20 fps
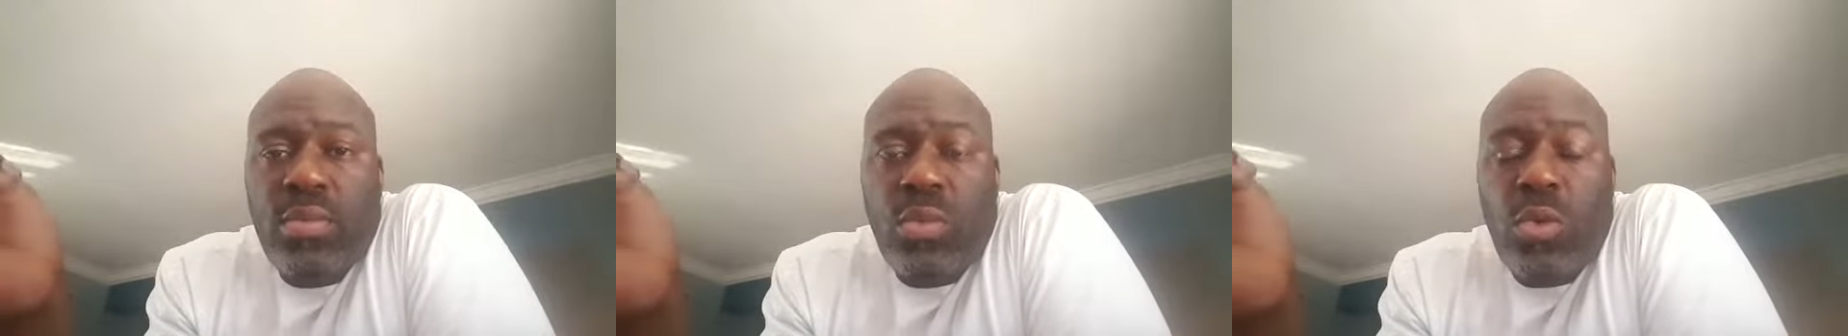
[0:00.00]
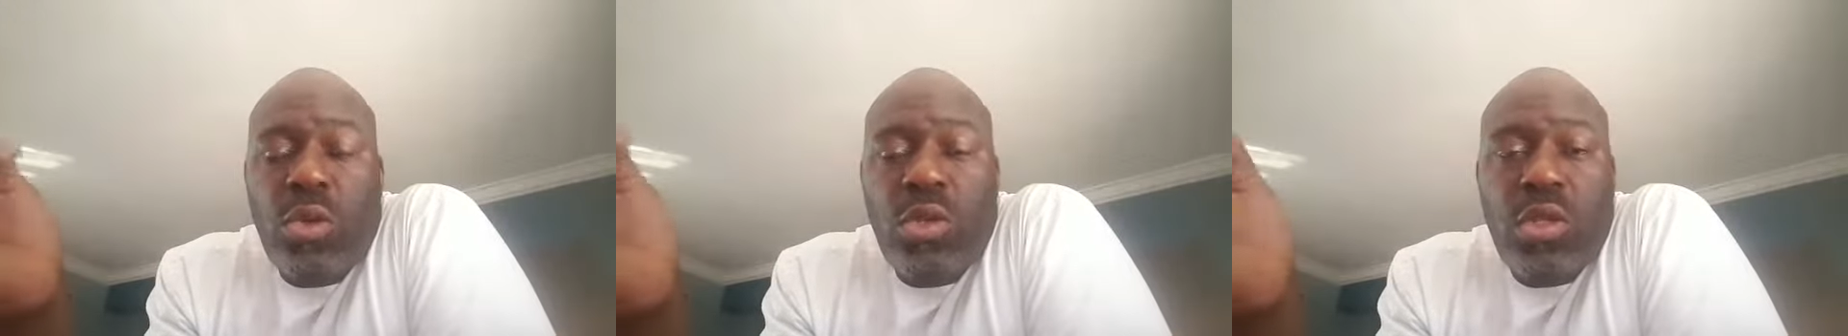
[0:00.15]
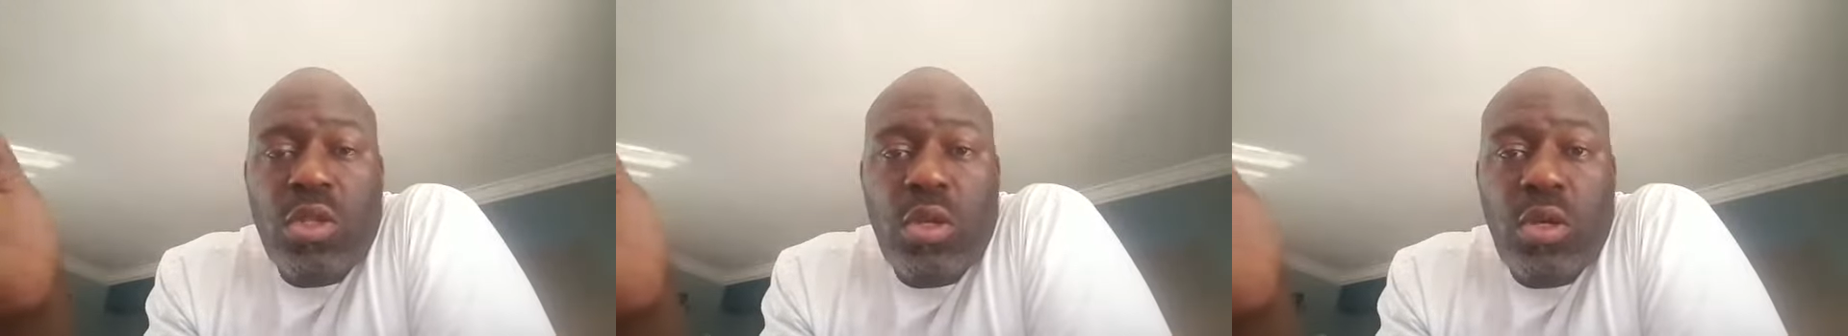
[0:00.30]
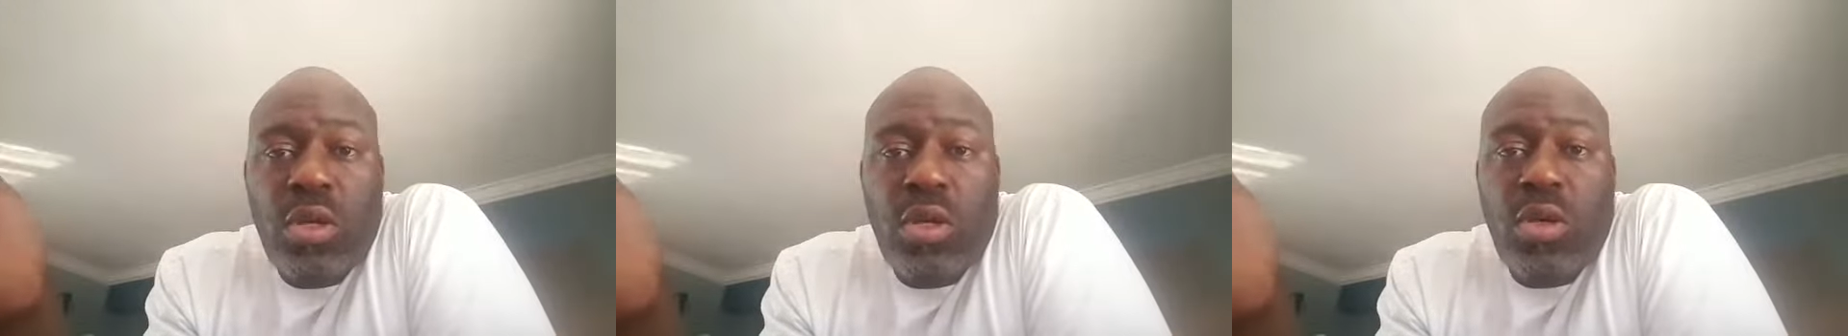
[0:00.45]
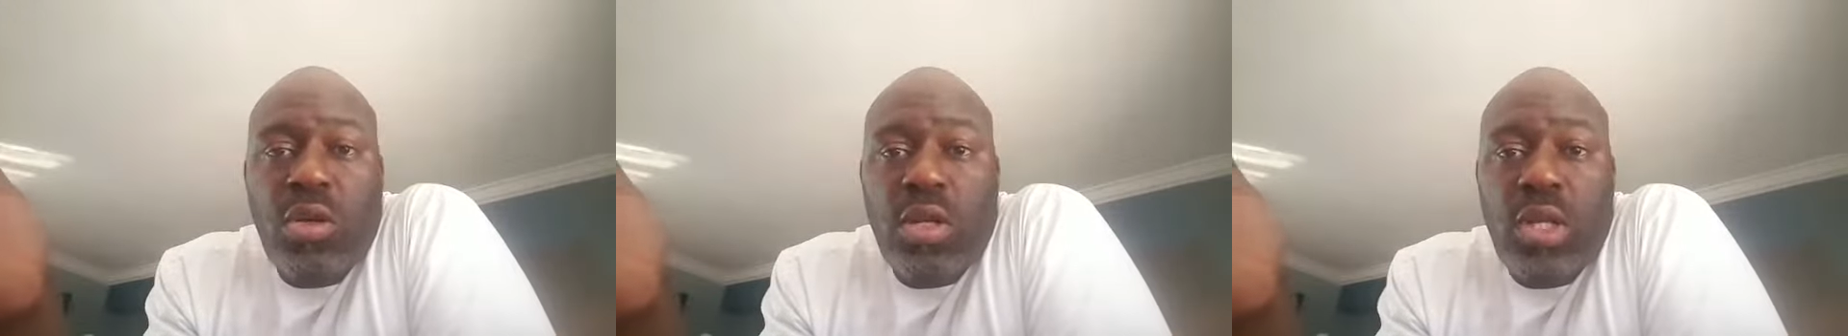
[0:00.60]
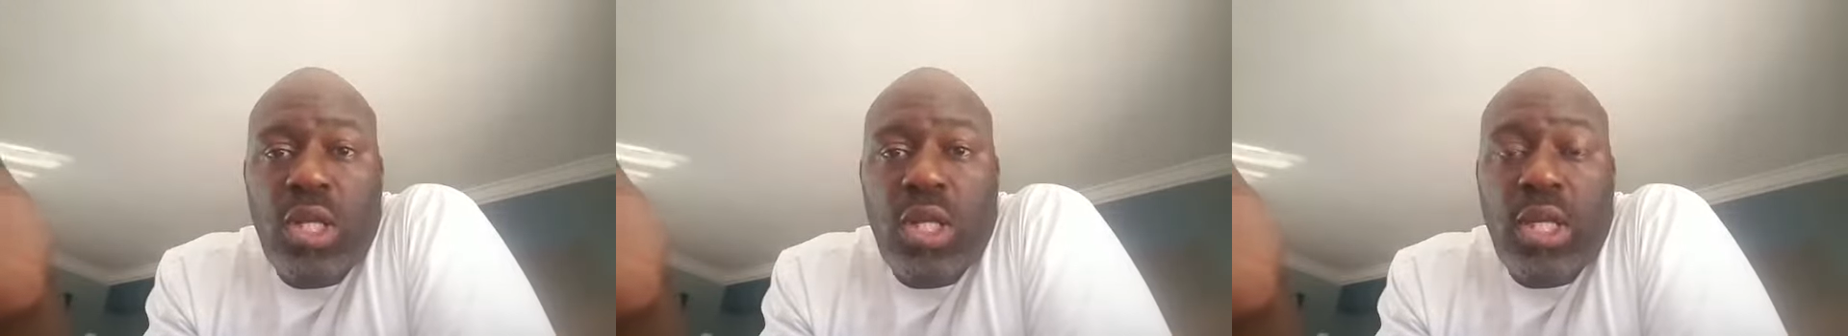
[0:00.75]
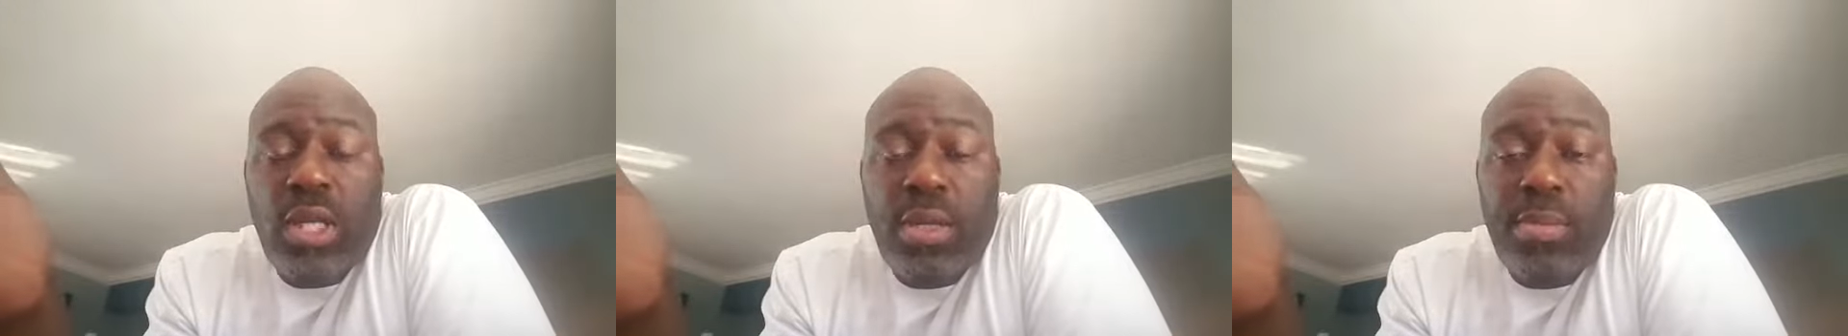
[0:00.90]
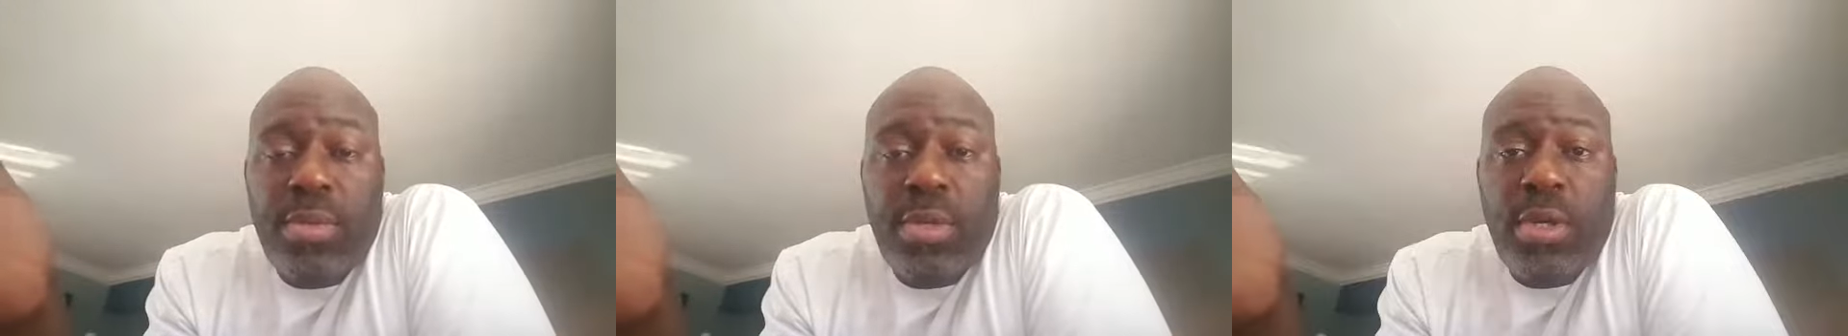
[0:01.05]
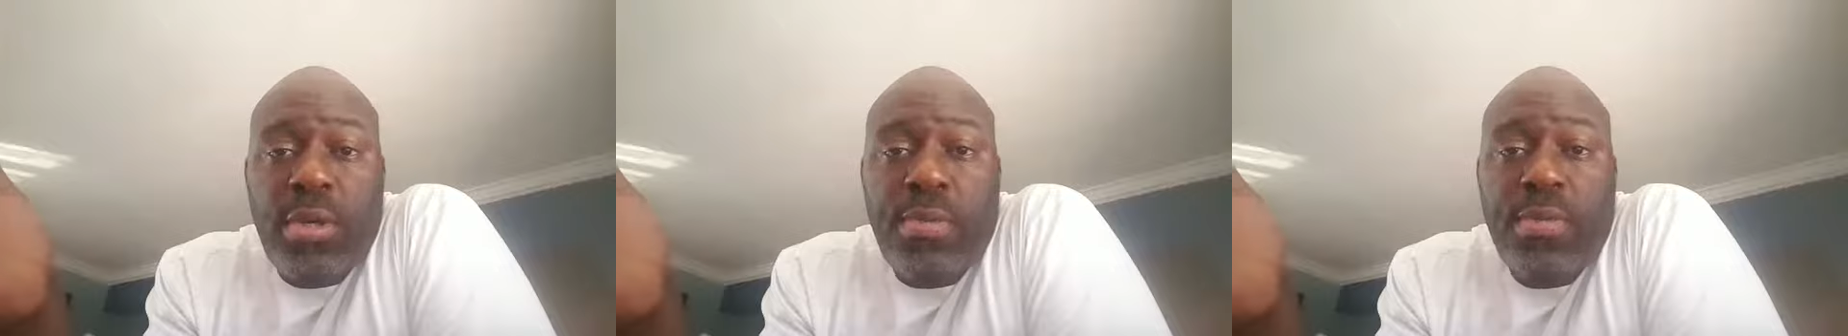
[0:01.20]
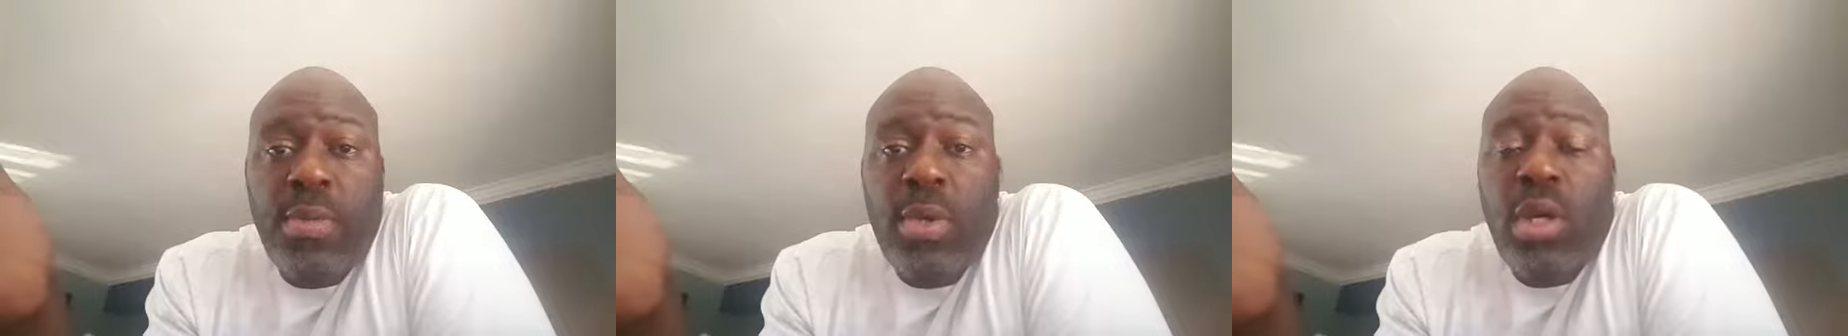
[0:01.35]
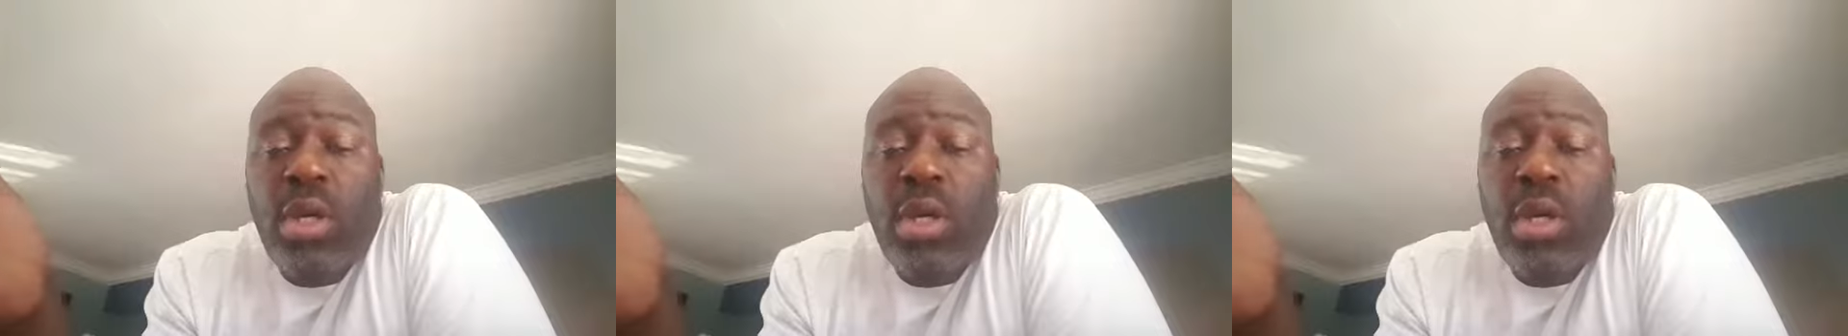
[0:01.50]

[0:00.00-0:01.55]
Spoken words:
what's going on in Libya